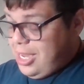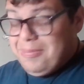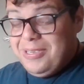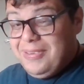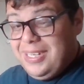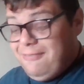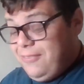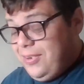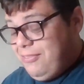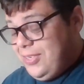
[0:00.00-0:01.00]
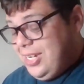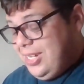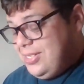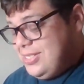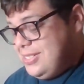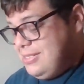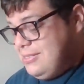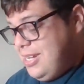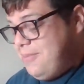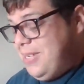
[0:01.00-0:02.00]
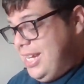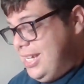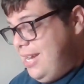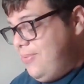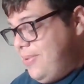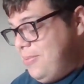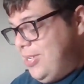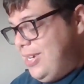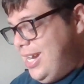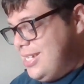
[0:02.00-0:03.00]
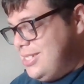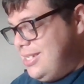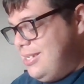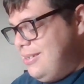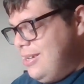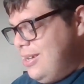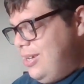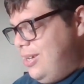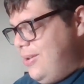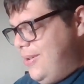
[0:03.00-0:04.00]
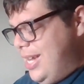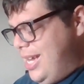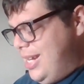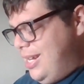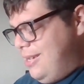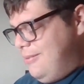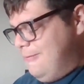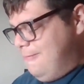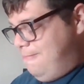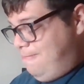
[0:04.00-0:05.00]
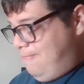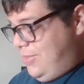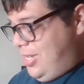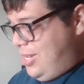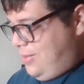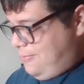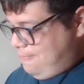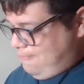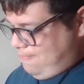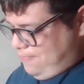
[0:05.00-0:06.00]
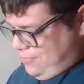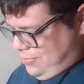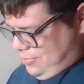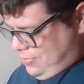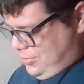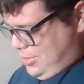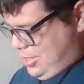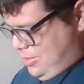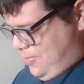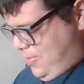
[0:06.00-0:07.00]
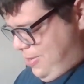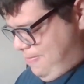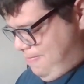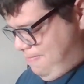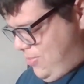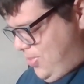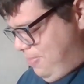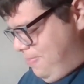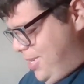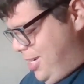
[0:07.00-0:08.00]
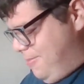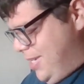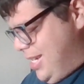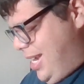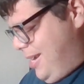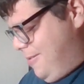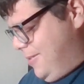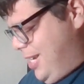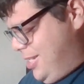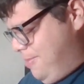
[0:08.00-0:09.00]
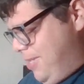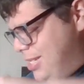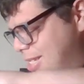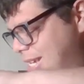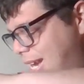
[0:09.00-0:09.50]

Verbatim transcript: I mean, really? $44? I mean, I get Walmart had to go ahead and, you know, want more money, but damn, that's a bit